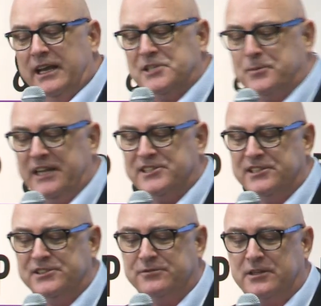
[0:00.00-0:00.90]
He's
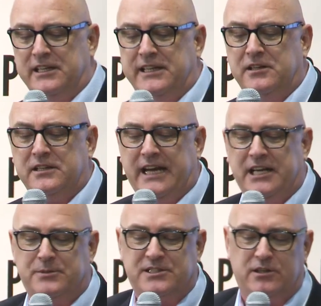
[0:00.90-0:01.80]
president of CLEAR
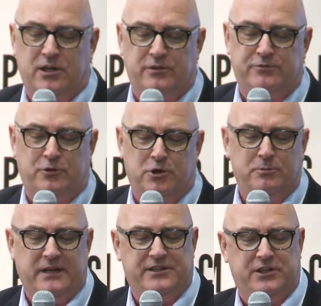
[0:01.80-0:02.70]
Cannabis Law
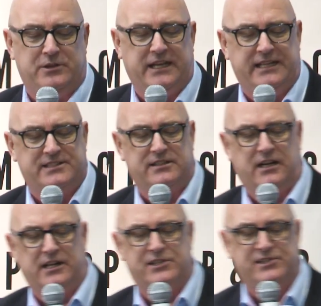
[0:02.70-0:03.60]
Reform and the UK's
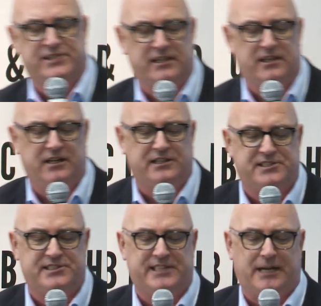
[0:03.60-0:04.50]
largest and
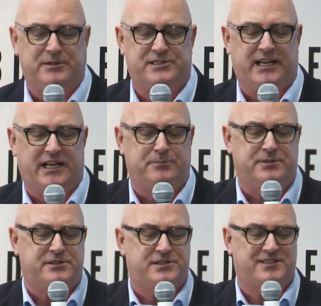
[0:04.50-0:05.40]
longest established
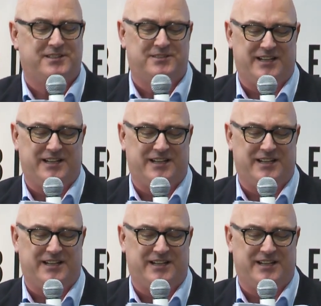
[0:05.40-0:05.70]
cannabis